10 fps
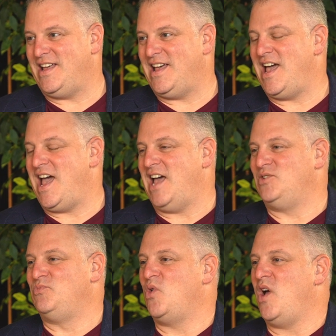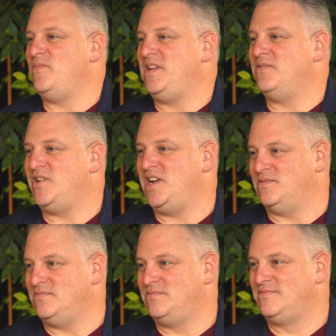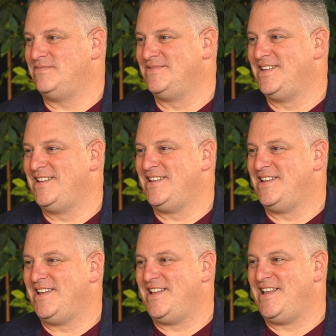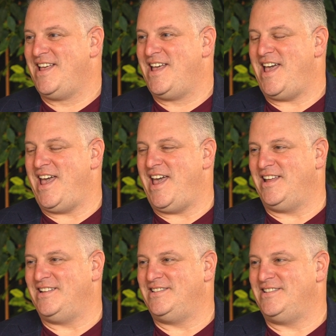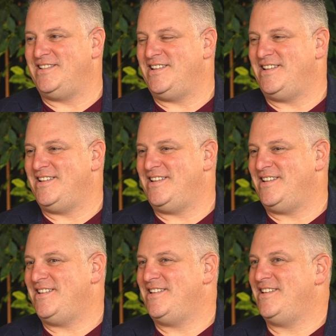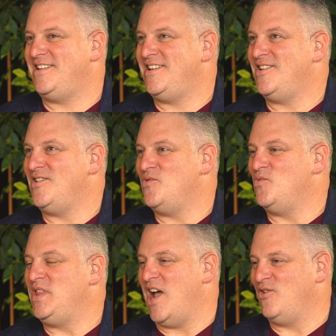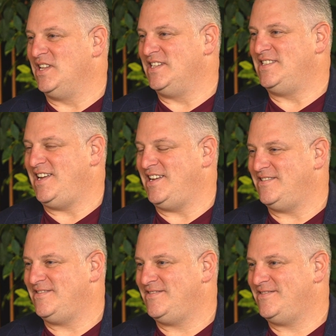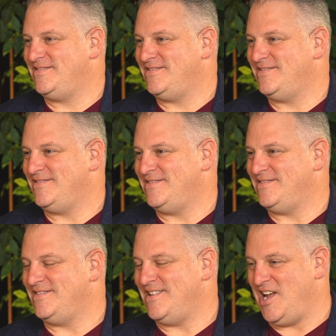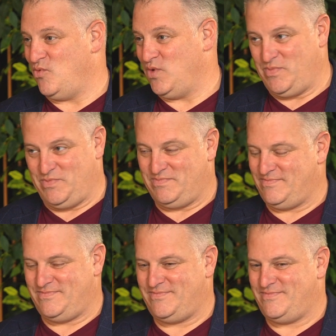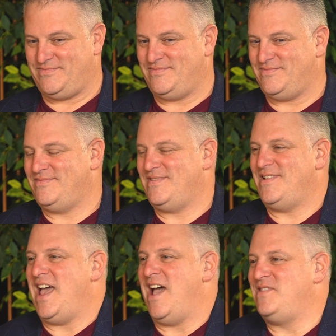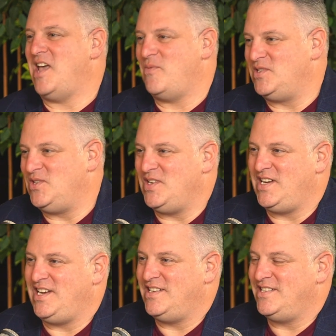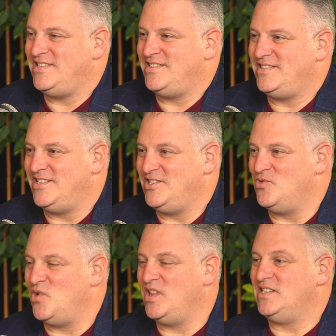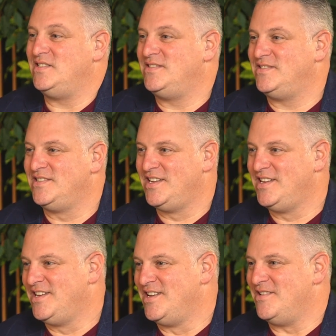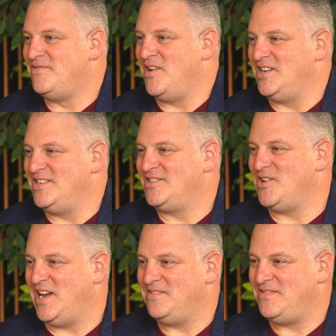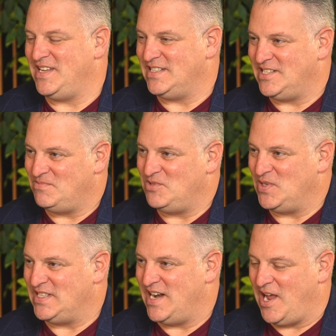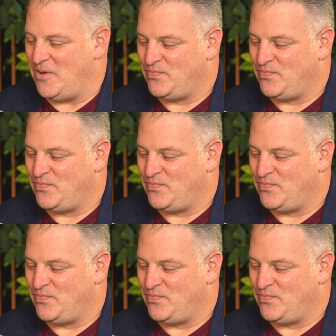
has brought me freedom. And without real estate, I wouldn't have the opportunity to do all these fun, creative things that I'm doing today.